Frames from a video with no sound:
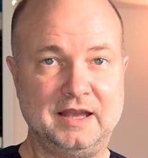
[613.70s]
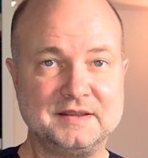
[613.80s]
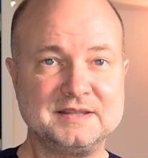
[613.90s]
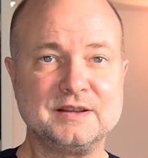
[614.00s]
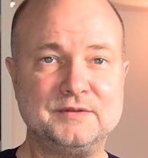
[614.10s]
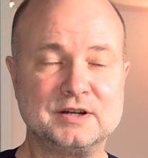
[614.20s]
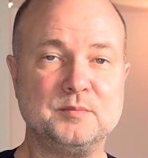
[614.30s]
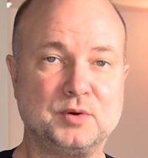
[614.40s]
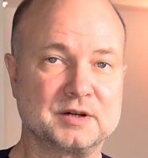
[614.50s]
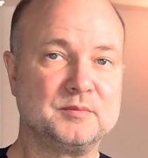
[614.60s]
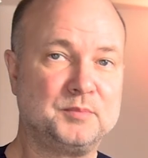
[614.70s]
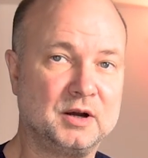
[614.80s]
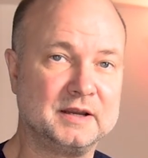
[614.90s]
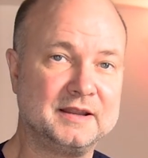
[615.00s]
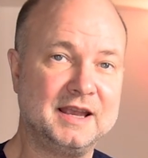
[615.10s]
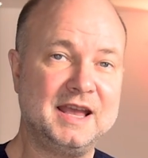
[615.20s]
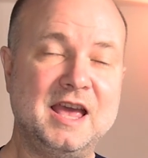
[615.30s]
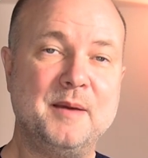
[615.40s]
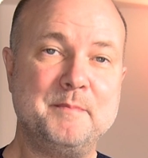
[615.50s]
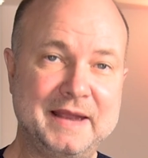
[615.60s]
And this is a very important point.
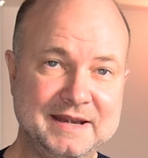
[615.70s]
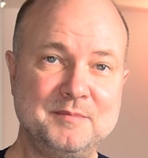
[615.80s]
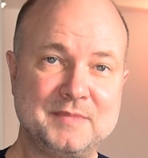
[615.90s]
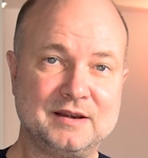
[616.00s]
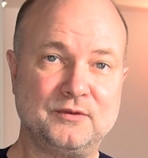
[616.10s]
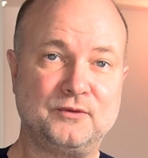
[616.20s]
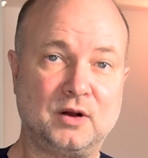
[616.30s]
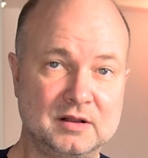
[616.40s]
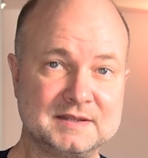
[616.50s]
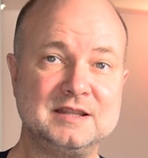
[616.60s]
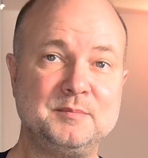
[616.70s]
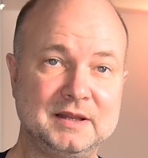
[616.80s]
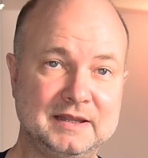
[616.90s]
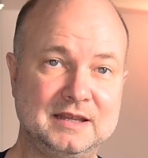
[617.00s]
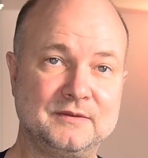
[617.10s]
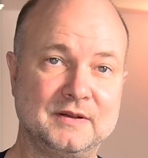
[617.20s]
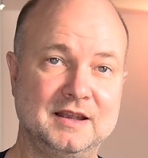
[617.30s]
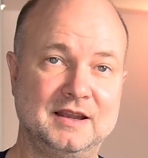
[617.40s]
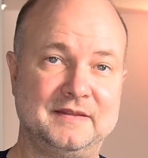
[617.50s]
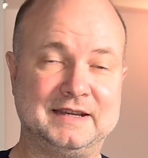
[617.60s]
Many men falsely believe
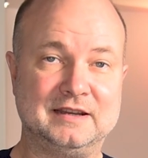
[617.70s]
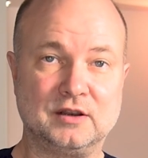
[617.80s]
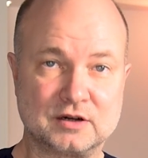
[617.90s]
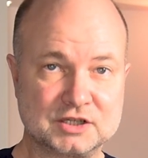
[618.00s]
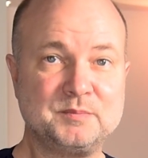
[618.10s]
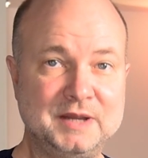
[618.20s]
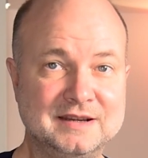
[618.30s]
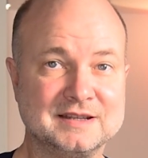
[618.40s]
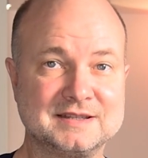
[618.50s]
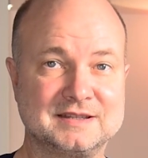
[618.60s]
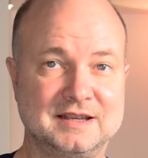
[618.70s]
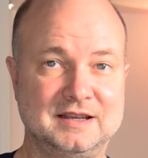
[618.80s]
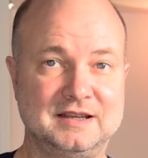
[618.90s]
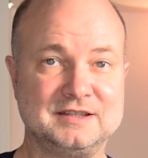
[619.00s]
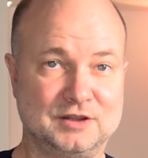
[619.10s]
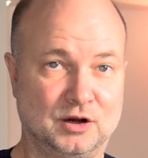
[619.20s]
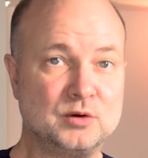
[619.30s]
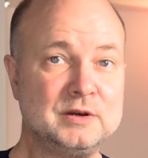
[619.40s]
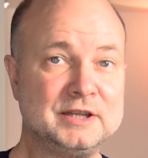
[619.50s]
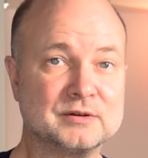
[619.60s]
that a large penis is the
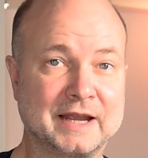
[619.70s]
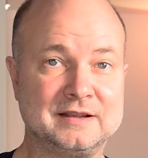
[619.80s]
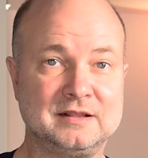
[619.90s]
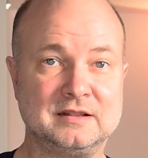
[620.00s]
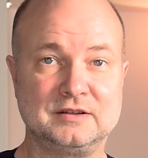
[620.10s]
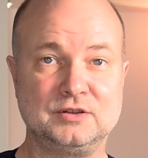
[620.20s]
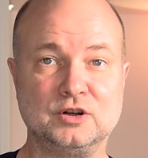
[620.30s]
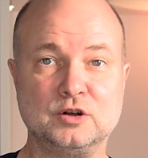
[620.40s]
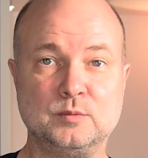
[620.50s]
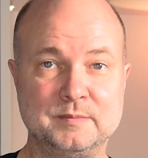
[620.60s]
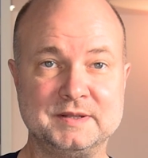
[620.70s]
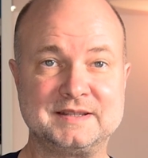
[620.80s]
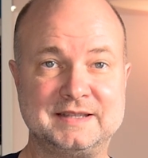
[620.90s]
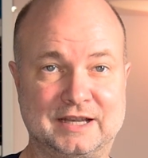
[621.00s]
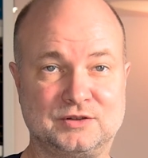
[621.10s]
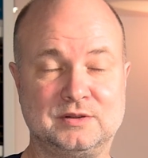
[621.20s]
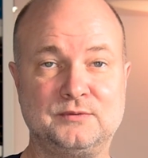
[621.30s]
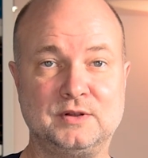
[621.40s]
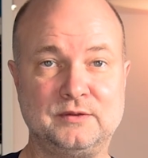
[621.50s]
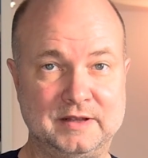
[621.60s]
holy grail to a woman's sexual
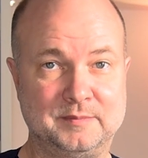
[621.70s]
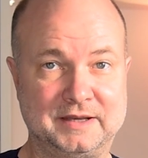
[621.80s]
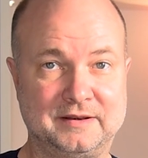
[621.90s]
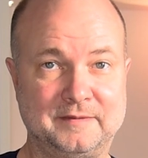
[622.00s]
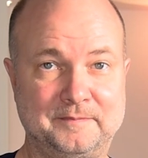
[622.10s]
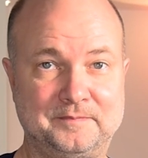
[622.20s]
fulfillment.